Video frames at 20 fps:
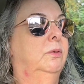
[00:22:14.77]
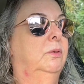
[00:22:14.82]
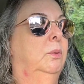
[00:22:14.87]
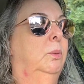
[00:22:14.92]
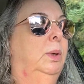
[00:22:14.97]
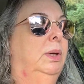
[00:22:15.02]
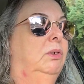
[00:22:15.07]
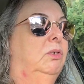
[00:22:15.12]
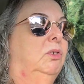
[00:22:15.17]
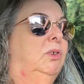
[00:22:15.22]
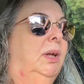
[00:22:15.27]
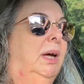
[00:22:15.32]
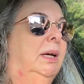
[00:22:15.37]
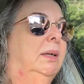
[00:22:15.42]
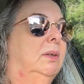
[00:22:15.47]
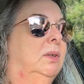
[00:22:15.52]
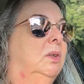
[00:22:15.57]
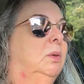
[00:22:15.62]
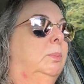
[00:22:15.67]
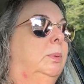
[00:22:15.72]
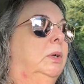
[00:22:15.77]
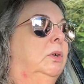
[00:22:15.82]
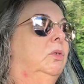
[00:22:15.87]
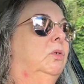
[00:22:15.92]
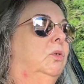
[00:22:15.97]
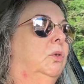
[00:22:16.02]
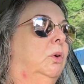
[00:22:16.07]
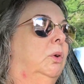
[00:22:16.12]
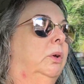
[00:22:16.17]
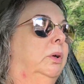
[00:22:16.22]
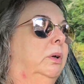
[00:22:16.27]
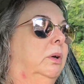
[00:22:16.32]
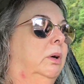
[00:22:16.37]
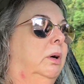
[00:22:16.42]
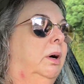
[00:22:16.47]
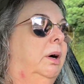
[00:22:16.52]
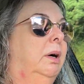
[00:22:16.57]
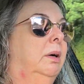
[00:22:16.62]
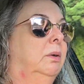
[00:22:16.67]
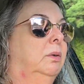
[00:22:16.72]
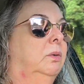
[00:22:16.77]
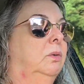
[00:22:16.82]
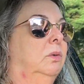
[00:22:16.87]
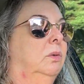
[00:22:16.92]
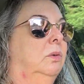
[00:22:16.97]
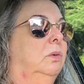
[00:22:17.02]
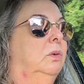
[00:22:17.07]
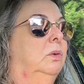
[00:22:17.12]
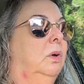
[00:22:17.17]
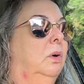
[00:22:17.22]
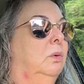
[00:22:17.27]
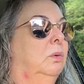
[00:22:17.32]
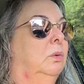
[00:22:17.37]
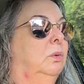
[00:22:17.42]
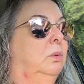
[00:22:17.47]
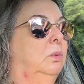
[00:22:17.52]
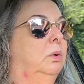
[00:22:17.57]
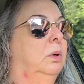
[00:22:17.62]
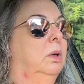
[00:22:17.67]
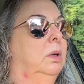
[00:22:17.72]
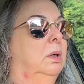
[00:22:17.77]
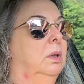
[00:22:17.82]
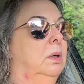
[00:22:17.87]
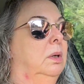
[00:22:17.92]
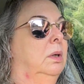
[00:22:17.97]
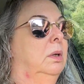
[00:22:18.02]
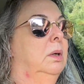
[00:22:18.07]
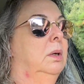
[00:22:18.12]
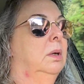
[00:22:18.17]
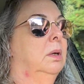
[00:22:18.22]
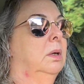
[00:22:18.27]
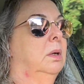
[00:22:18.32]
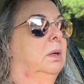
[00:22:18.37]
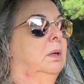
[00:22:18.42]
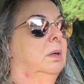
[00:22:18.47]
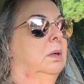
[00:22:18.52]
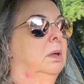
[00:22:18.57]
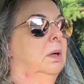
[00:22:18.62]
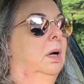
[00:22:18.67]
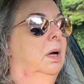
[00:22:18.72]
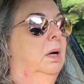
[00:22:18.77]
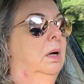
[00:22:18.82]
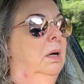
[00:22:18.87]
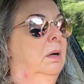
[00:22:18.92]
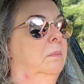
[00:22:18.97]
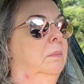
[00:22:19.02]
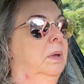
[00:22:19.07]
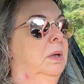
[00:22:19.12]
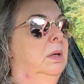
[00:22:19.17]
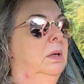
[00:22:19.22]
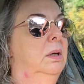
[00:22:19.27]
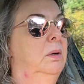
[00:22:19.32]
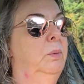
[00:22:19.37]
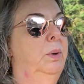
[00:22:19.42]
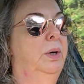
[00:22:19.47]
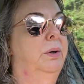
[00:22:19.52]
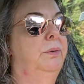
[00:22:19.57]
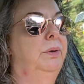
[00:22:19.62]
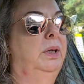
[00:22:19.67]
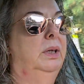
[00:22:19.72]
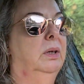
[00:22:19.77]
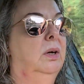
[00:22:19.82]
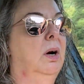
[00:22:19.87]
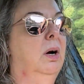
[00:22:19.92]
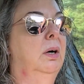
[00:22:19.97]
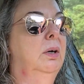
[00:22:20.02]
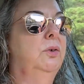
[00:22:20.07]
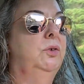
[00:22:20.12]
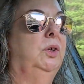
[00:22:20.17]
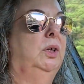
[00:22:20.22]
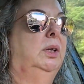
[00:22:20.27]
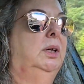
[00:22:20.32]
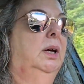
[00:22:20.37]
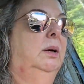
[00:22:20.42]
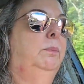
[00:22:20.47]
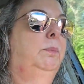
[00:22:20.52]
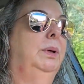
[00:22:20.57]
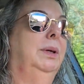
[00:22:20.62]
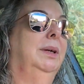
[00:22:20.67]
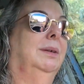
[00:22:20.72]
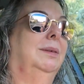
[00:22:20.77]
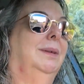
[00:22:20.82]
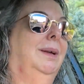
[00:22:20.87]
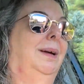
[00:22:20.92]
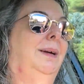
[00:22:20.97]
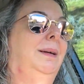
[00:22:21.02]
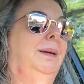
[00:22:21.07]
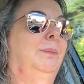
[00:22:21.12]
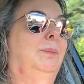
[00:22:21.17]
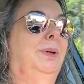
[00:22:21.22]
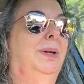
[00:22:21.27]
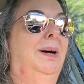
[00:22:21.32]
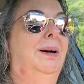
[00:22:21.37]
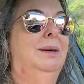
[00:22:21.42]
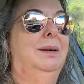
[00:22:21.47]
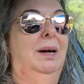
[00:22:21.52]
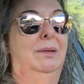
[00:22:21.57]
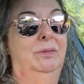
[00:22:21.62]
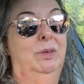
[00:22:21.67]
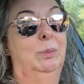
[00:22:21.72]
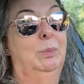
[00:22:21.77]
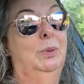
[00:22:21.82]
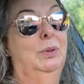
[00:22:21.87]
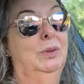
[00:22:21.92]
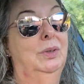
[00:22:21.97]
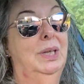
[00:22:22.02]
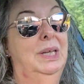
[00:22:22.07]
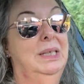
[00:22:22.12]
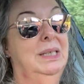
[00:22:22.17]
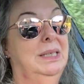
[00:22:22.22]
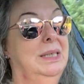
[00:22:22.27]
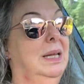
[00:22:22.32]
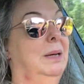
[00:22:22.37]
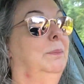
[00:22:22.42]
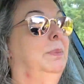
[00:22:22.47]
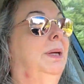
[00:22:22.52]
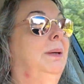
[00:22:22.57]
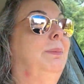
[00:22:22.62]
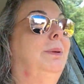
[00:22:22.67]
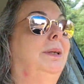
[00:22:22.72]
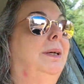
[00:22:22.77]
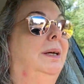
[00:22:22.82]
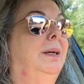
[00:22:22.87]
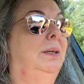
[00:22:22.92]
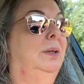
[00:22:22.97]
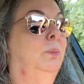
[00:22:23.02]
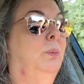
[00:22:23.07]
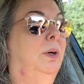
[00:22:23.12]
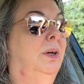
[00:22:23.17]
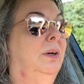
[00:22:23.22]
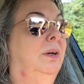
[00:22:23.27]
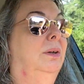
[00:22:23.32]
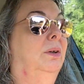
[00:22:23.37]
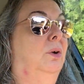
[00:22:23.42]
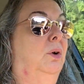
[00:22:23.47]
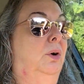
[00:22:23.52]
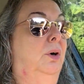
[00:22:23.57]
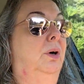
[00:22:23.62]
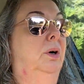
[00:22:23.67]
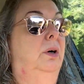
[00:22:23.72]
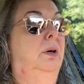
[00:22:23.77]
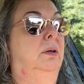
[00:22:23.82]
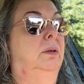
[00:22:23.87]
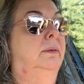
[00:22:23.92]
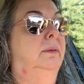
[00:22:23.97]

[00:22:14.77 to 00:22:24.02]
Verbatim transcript: we just had a spare stroller at our house. So um, we don't need a car seat yet because I am not comfortable taking that baby anywhere in the car.